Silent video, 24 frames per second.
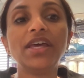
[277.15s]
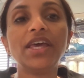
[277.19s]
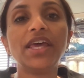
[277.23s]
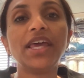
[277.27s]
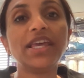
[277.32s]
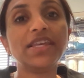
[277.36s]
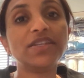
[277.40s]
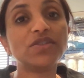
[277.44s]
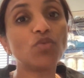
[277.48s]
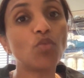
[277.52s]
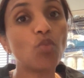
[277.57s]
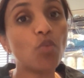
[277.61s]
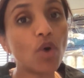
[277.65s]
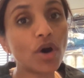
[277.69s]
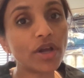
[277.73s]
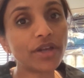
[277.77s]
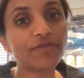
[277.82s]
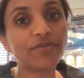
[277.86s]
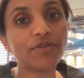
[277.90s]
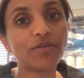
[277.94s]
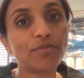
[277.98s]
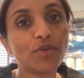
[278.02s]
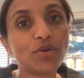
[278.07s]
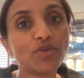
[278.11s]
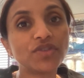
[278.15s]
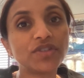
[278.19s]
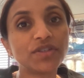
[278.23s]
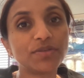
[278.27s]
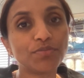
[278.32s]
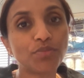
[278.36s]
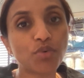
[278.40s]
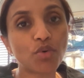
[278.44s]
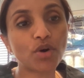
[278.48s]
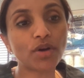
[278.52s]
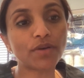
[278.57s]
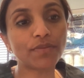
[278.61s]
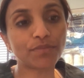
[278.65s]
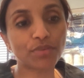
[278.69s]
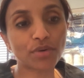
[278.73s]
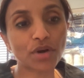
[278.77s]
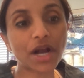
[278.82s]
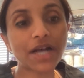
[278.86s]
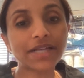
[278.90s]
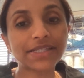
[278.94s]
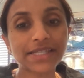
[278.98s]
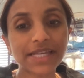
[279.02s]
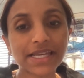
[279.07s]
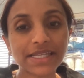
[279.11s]
is one of the most important
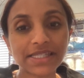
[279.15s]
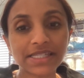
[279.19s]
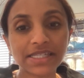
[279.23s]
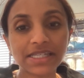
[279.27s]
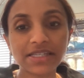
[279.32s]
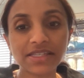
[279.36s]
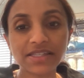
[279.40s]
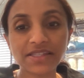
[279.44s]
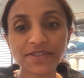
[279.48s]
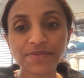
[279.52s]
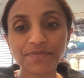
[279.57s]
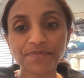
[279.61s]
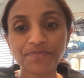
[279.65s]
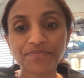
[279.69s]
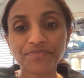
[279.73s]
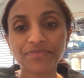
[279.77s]
processes.